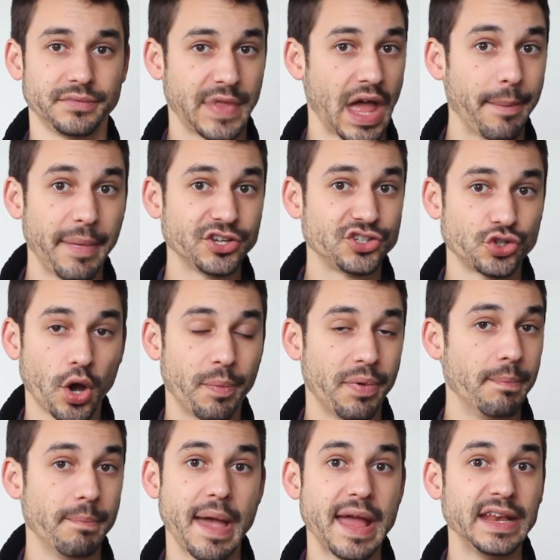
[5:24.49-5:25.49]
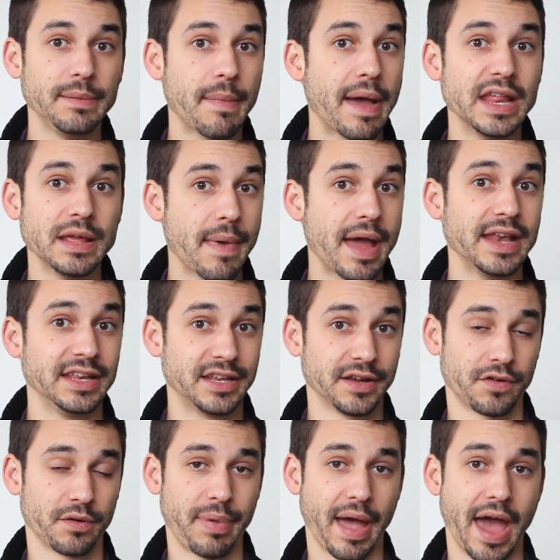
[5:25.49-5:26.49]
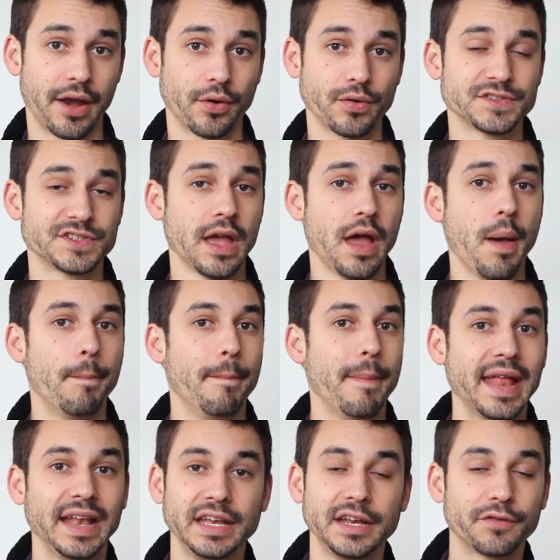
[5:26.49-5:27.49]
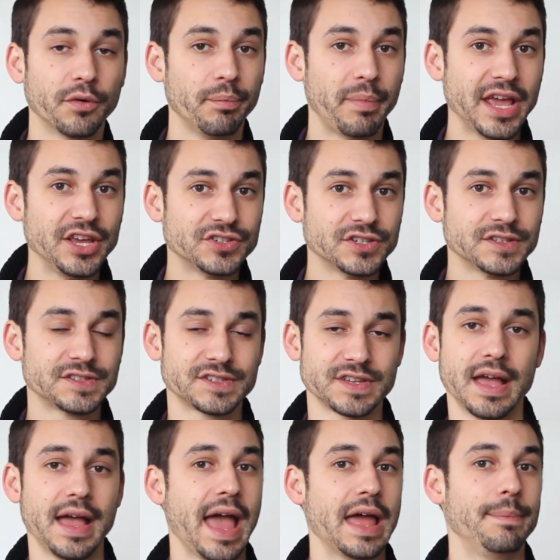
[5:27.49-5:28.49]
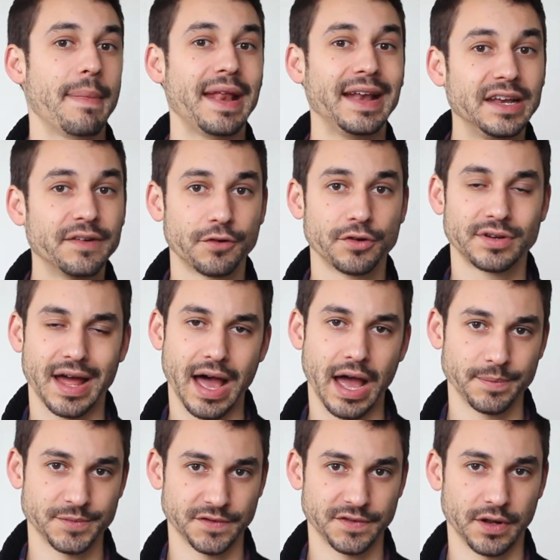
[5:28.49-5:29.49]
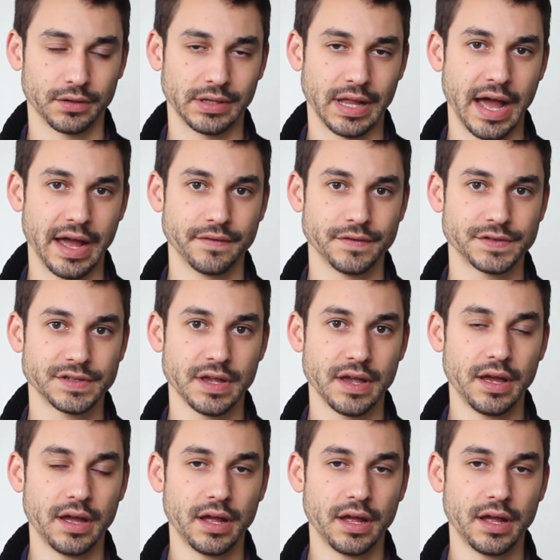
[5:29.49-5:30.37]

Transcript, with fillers: That may show up in many, many, many different patterns, many different patients, and many different times of their lives.